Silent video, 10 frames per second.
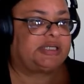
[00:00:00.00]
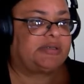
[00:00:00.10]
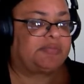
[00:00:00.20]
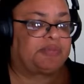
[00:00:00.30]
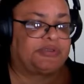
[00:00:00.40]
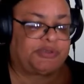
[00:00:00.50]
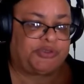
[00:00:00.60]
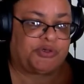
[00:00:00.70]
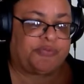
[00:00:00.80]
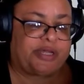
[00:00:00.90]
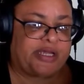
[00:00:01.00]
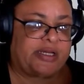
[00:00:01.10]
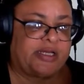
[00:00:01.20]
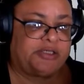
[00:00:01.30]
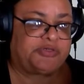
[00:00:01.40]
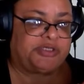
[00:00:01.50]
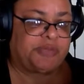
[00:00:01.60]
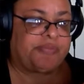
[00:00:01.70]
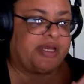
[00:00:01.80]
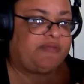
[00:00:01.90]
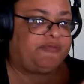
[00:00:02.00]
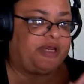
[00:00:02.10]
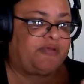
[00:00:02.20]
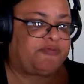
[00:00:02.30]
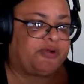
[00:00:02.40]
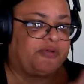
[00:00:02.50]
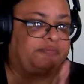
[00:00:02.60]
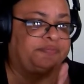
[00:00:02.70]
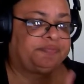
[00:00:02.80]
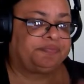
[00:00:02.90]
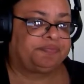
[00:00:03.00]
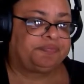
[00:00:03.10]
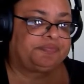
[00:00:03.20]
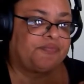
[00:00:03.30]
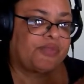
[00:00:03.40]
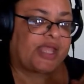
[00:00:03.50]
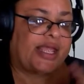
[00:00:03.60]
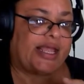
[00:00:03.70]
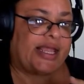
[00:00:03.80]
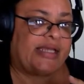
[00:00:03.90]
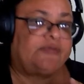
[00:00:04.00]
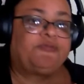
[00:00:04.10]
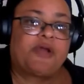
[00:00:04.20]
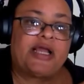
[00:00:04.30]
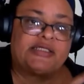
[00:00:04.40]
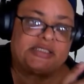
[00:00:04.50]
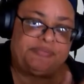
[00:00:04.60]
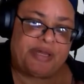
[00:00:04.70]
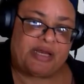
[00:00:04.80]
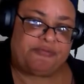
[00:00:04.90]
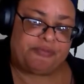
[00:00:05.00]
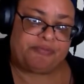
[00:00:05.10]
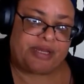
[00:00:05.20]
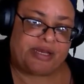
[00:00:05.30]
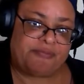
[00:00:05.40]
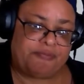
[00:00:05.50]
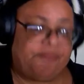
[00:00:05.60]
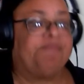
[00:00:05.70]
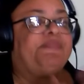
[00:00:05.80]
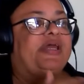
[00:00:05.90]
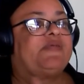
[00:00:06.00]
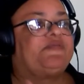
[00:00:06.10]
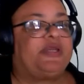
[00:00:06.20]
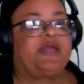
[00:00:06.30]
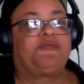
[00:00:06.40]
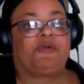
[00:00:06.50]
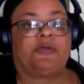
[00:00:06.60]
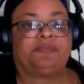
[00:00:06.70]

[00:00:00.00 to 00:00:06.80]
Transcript: European countries are benefiting from, and France is benefiting from.